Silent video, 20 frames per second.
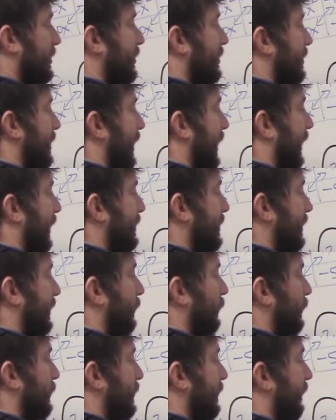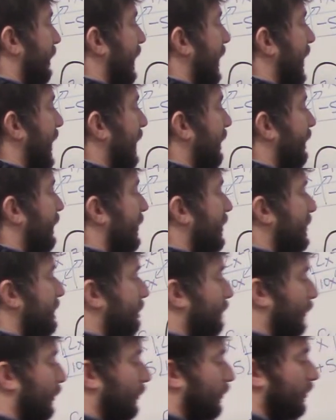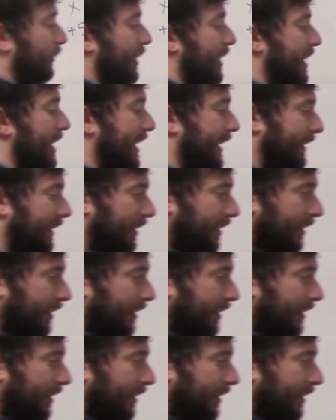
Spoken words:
is x equals 5, this blue line.